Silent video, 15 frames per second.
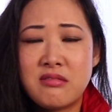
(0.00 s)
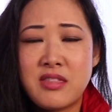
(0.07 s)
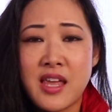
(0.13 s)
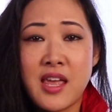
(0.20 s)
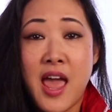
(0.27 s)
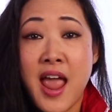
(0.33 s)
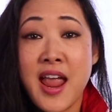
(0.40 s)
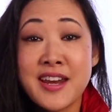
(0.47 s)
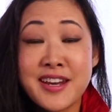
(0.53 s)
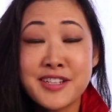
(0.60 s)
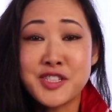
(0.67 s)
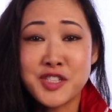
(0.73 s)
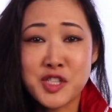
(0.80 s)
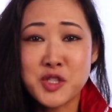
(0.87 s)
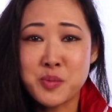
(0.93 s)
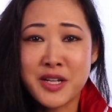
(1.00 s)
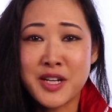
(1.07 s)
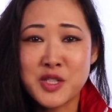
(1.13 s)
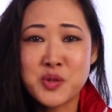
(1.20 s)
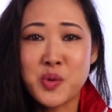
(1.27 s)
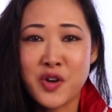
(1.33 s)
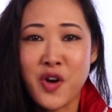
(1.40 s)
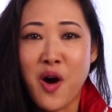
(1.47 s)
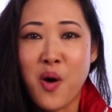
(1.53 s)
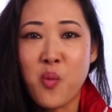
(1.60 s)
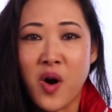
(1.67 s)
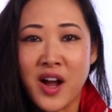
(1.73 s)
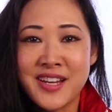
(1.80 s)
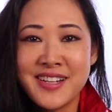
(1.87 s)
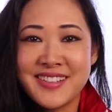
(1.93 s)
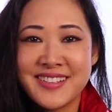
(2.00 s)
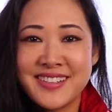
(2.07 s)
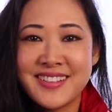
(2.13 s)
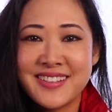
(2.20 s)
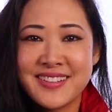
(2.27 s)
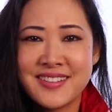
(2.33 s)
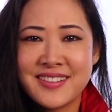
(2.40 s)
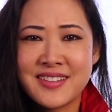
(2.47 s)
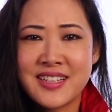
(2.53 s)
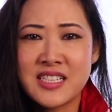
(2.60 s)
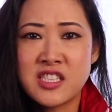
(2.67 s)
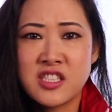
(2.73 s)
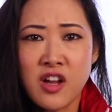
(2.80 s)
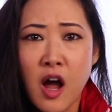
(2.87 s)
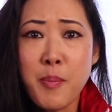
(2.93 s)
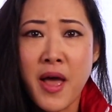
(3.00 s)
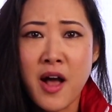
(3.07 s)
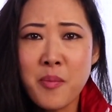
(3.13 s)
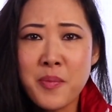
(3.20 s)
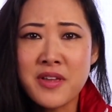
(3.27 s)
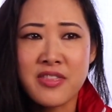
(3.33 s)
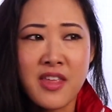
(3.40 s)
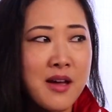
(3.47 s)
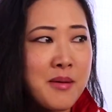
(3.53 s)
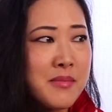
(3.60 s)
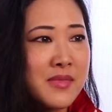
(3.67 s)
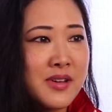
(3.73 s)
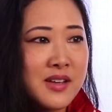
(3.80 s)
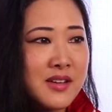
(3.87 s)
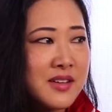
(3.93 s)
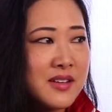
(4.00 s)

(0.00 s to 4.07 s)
they hate us just because we're not white? Like, stop helping them.